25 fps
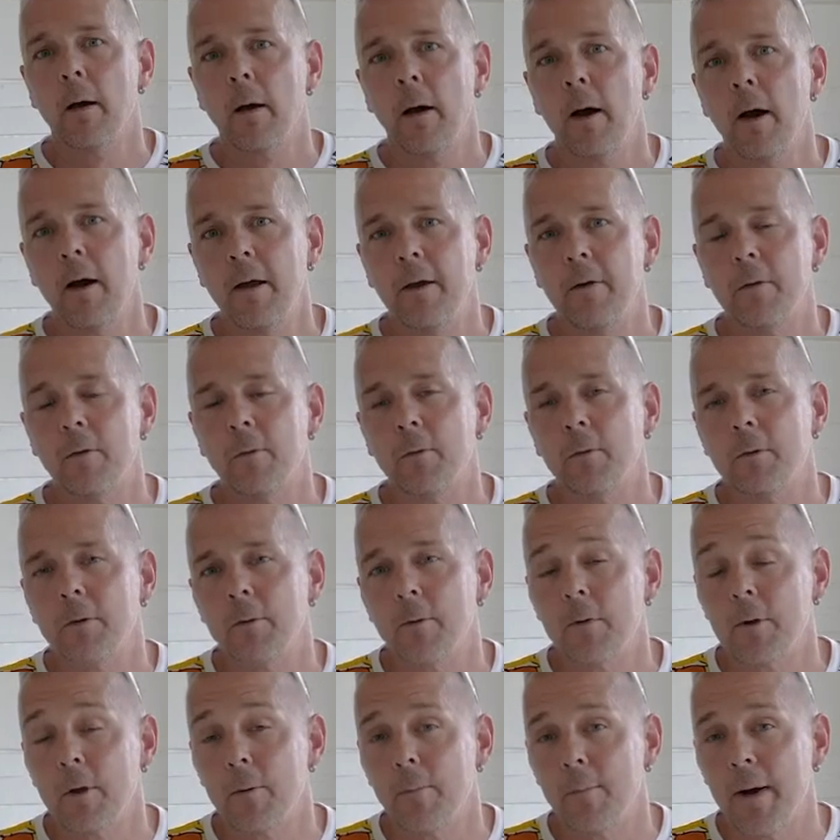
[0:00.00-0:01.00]
Hi everyone and
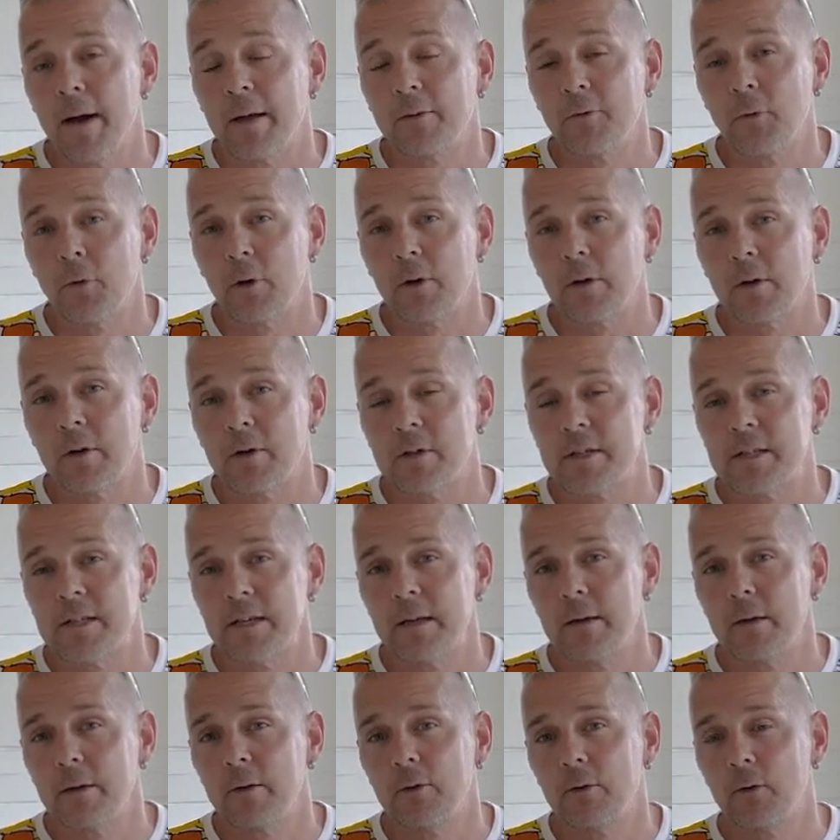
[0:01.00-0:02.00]
welcome back to Arctic
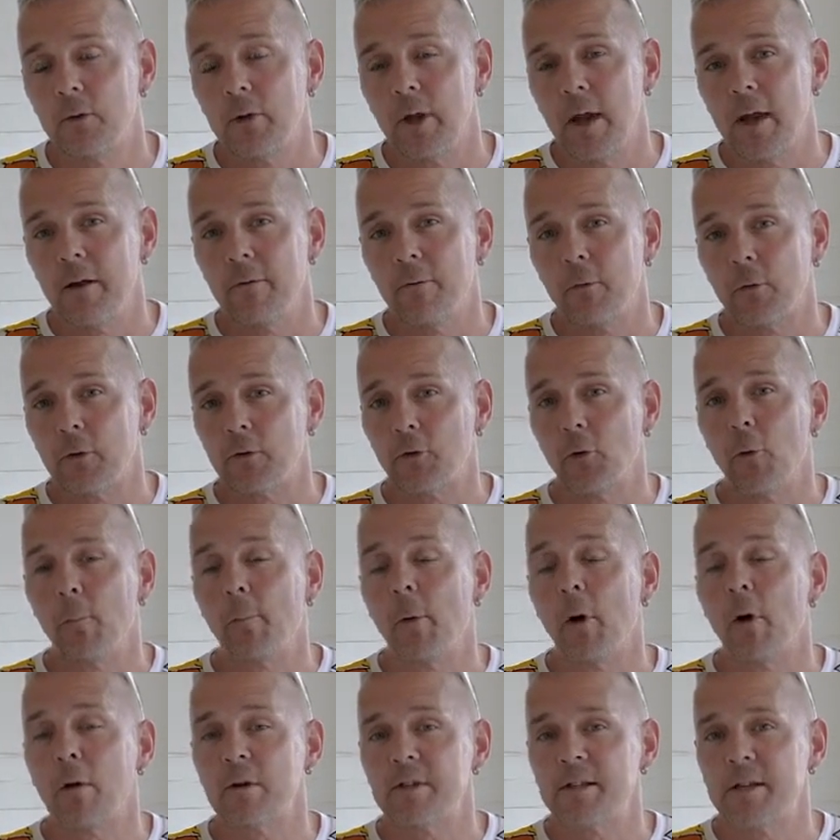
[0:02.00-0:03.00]
RC. Today for
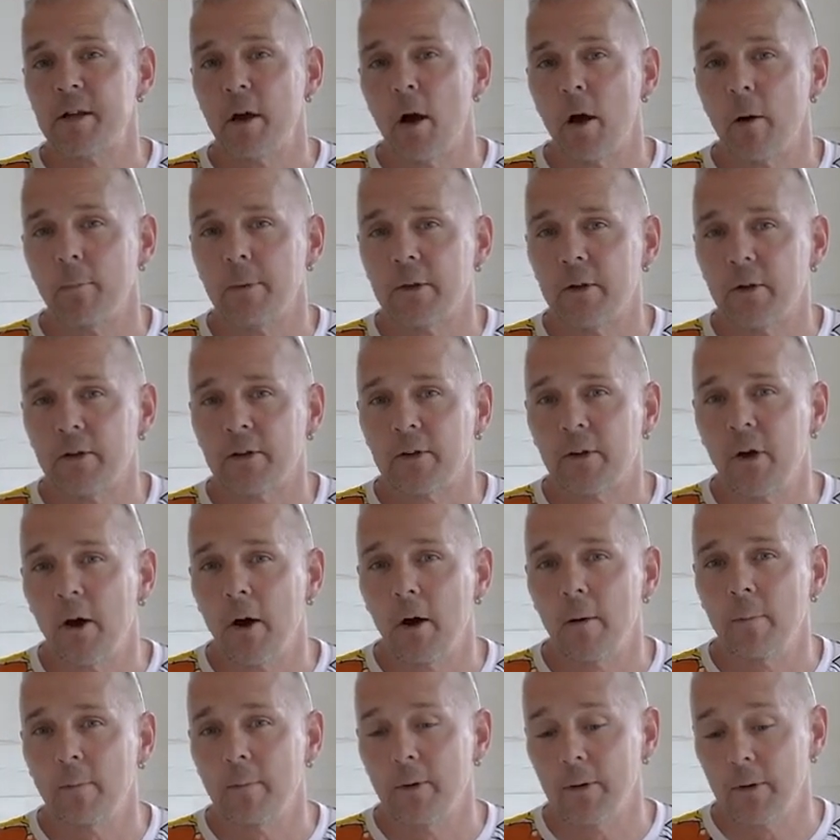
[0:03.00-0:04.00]

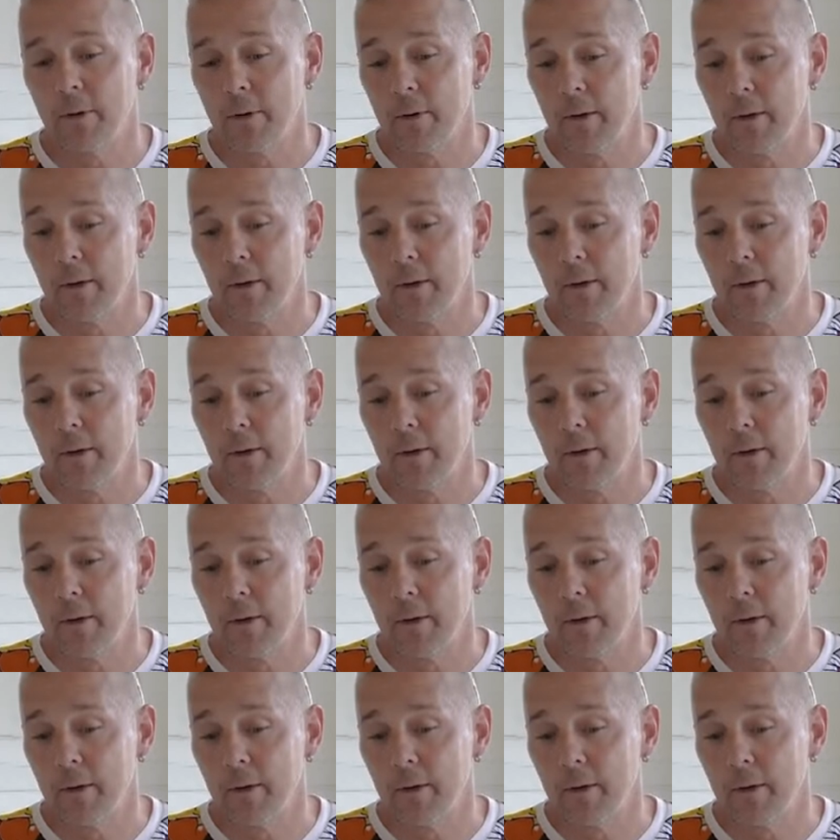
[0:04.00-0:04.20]
toprchobby.com